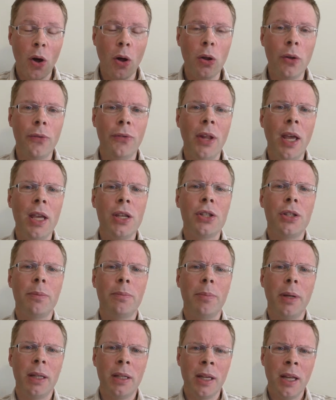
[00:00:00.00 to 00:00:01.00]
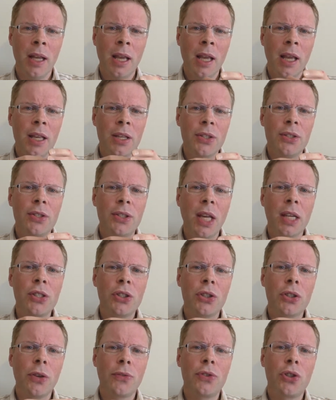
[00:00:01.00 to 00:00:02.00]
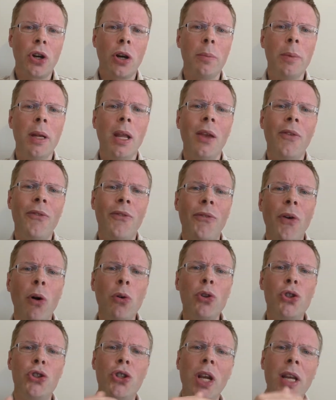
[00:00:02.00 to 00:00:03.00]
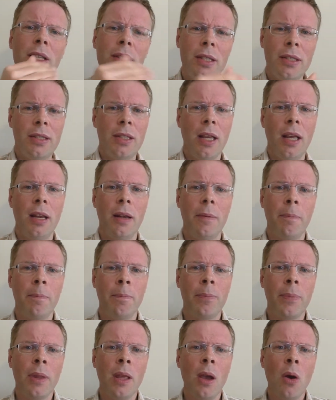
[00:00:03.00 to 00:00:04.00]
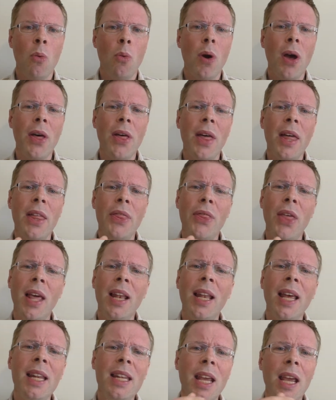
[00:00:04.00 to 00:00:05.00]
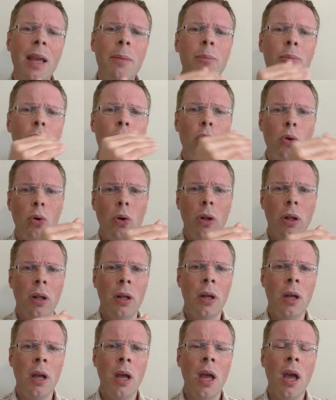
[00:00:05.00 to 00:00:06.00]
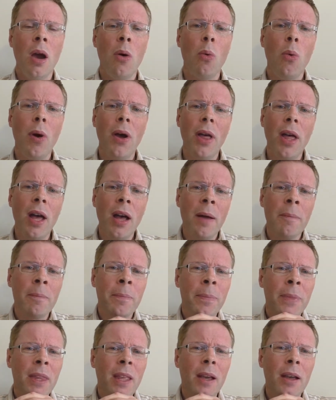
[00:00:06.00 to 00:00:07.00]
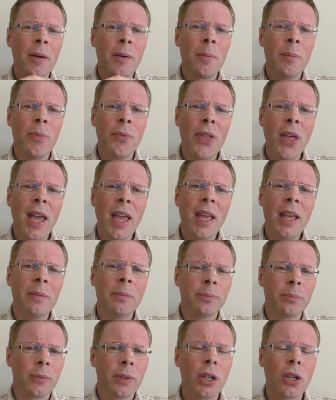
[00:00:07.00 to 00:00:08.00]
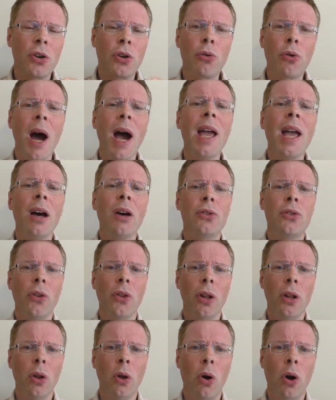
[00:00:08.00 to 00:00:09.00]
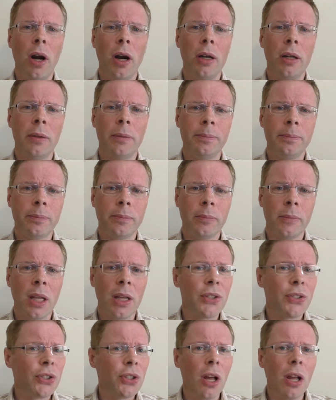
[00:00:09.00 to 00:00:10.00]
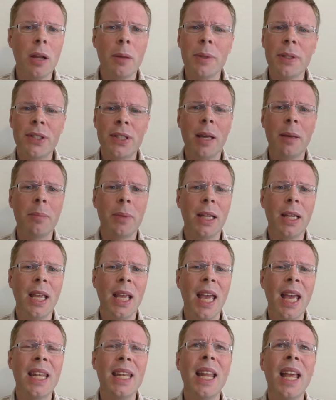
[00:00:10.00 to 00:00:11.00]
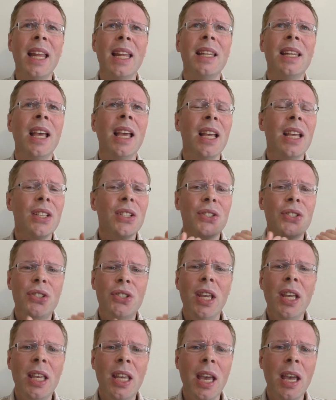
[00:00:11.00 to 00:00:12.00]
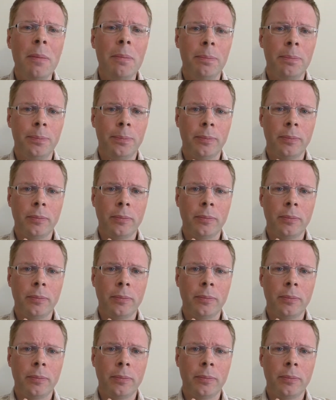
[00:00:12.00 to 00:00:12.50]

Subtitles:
whole nation, but sections of Germany vote Jesus in, where they let him rule, where they cry out to the Lord in a solemn assembly and seek him.